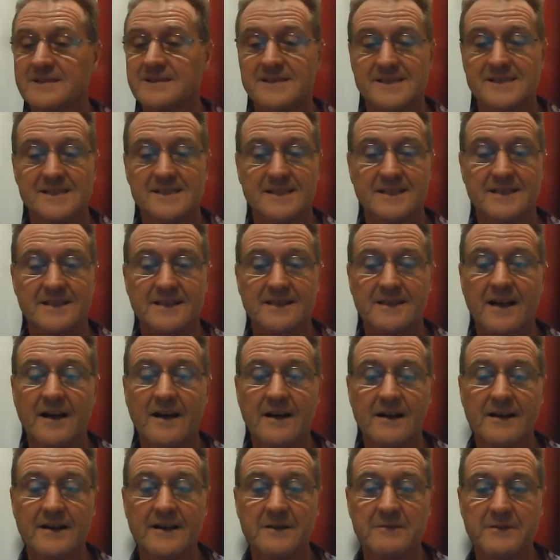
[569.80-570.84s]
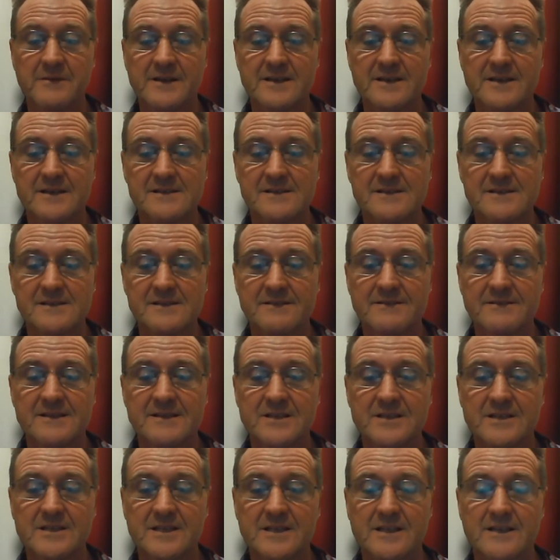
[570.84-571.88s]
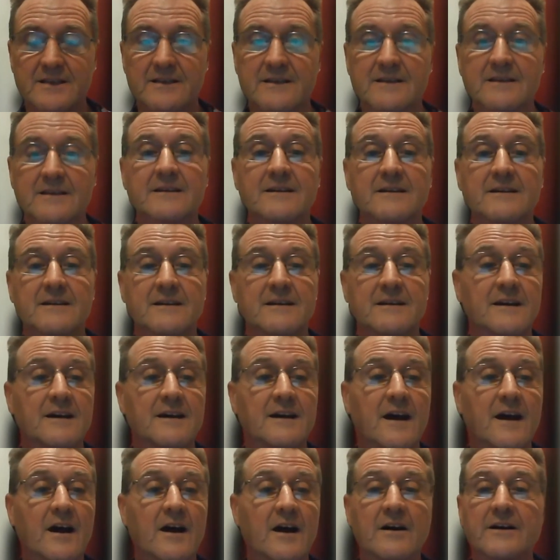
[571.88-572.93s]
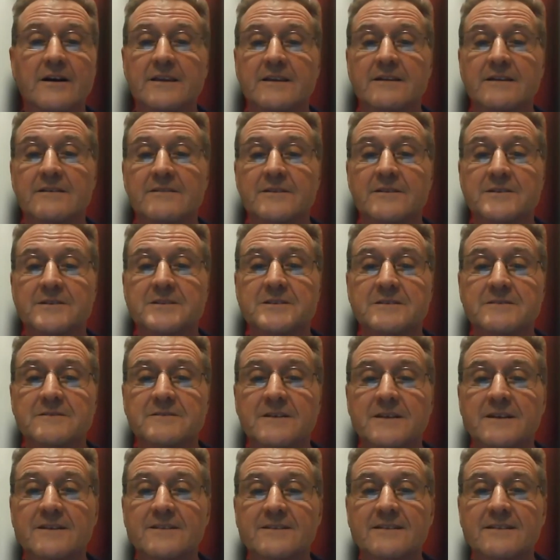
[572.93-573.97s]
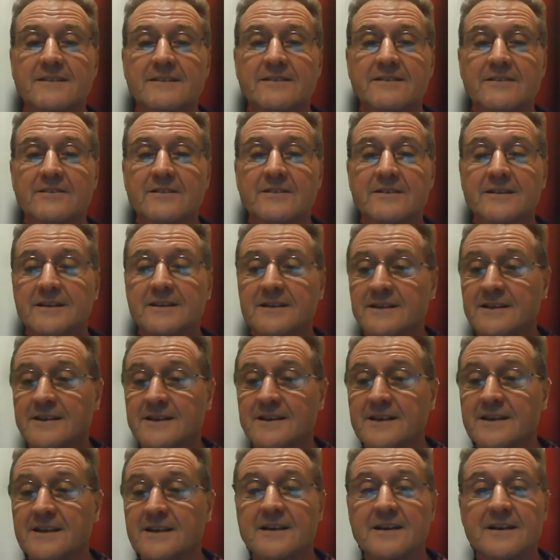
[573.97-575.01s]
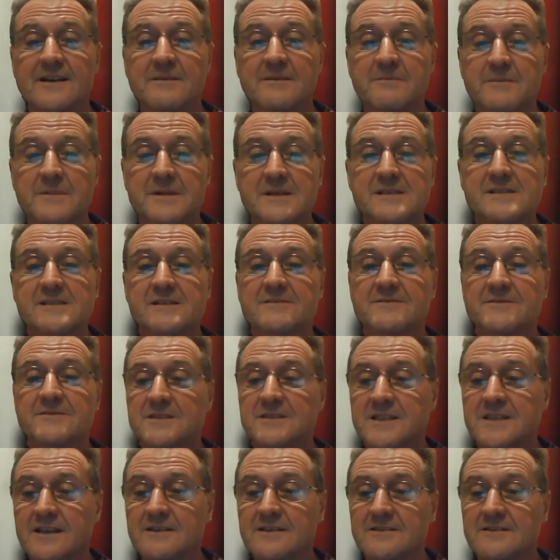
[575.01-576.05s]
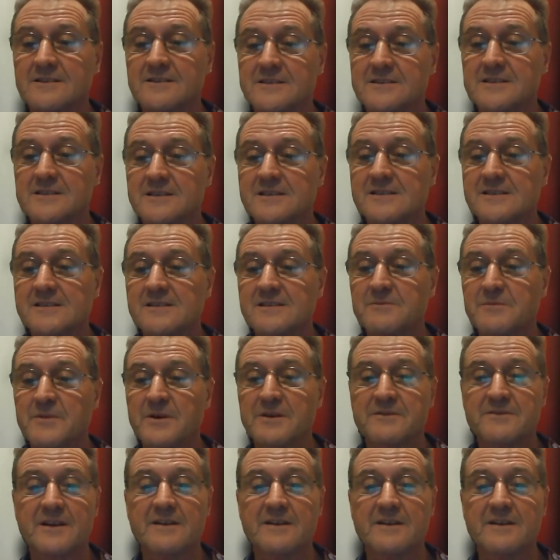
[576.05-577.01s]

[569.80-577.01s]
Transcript: where's the, ah, here we are, screen share. Oh yeah, I've got you, yes, that's right. Myself and technology, it's not my